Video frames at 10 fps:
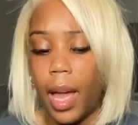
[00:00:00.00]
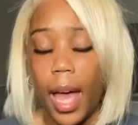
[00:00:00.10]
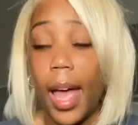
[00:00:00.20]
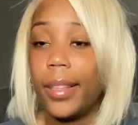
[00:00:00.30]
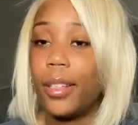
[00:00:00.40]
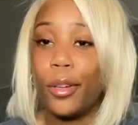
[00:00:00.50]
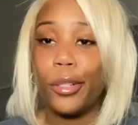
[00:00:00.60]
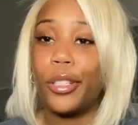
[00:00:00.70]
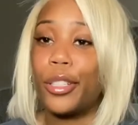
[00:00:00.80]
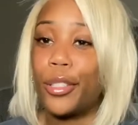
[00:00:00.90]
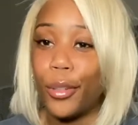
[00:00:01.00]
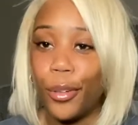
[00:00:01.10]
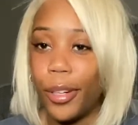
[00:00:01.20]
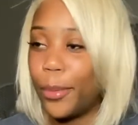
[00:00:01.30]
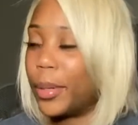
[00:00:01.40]
I had to go to the
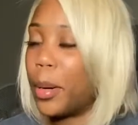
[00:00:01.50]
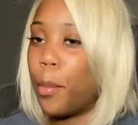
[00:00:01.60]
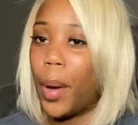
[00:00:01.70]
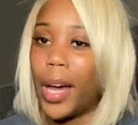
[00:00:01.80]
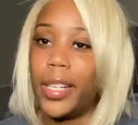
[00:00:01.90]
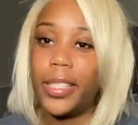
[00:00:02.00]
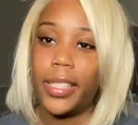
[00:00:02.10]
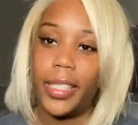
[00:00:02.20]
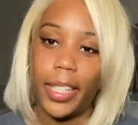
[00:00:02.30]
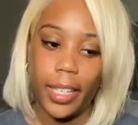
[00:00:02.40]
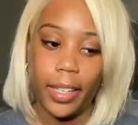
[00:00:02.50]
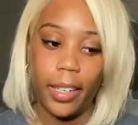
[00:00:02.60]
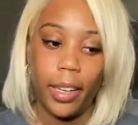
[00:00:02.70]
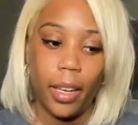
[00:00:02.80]
store with a bonnet just to get